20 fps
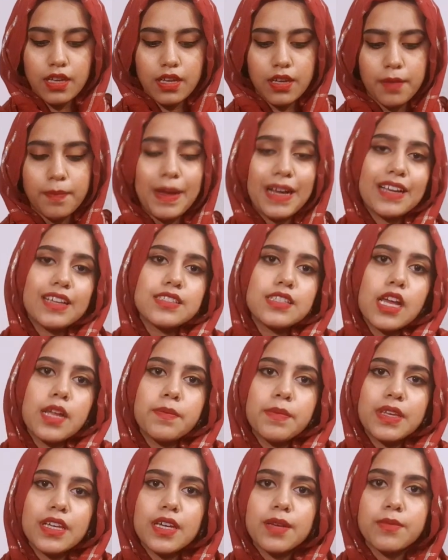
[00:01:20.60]
Uh, Pakistan
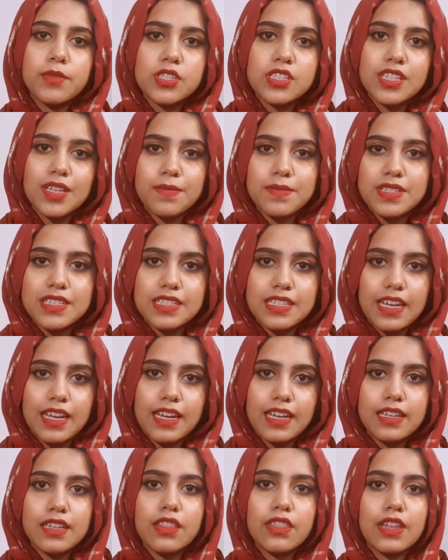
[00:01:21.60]
being a Muslim
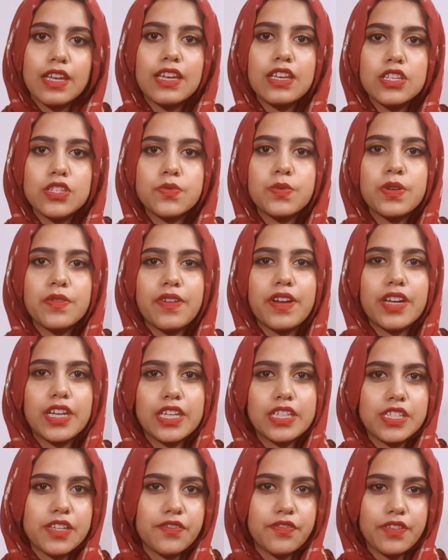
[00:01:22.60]
state, things were very
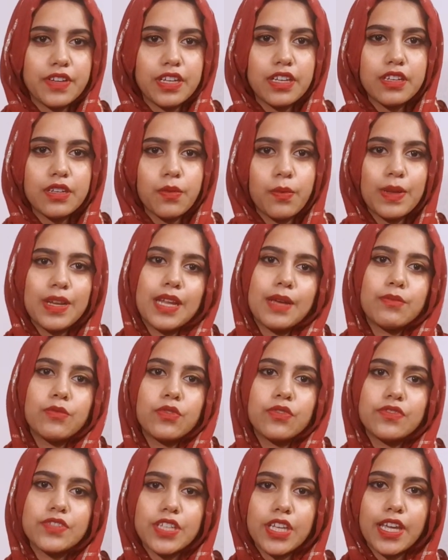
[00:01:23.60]
different when I
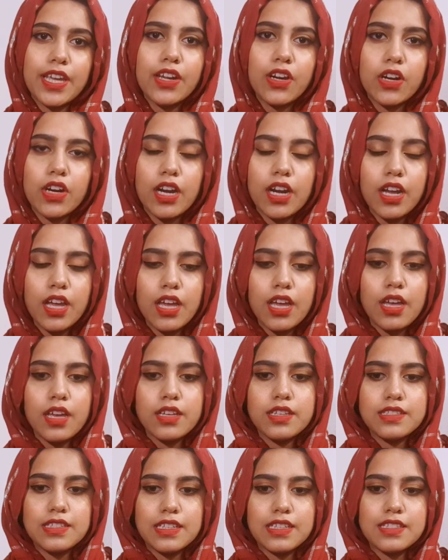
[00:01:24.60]
moved here,
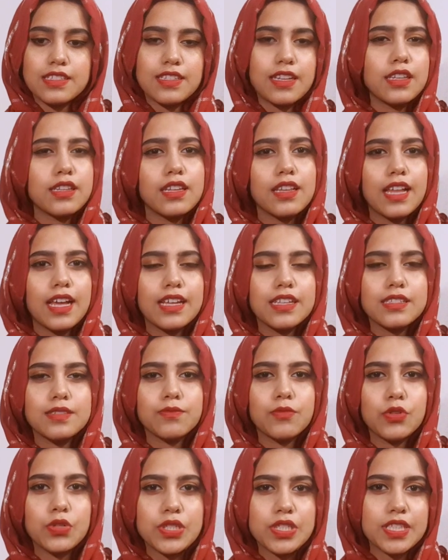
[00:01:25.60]
since Netherlands
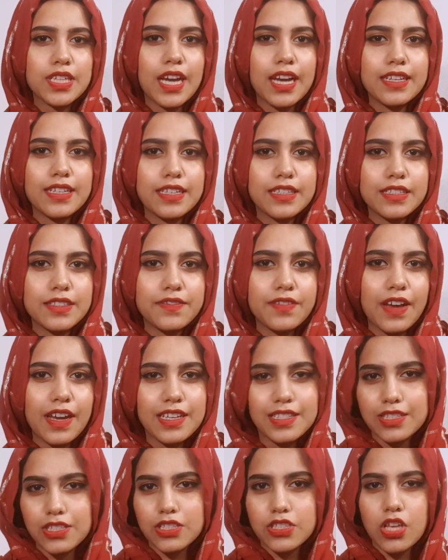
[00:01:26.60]
mostly
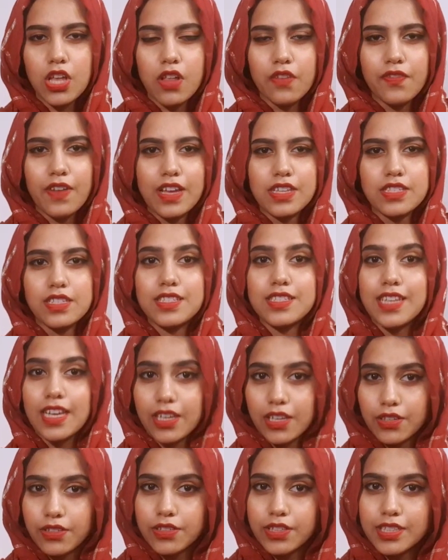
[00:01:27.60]
identifies itself as a
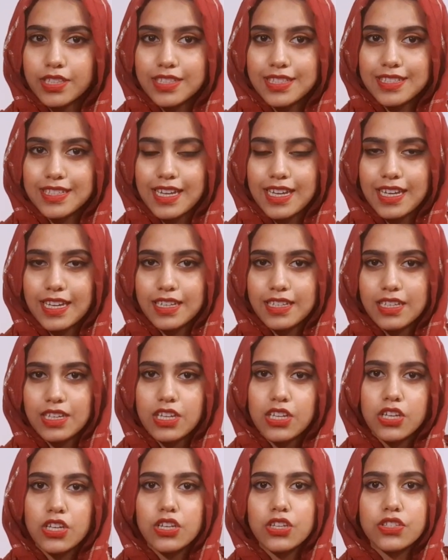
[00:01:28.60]
secular state.
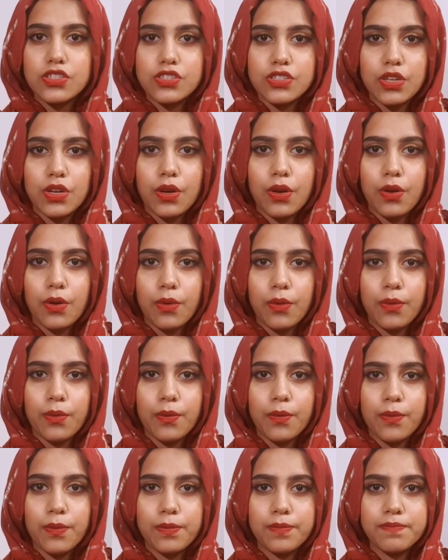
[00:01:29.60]

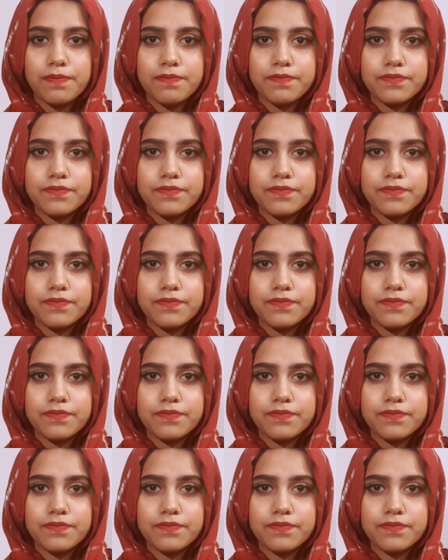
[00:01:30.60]
So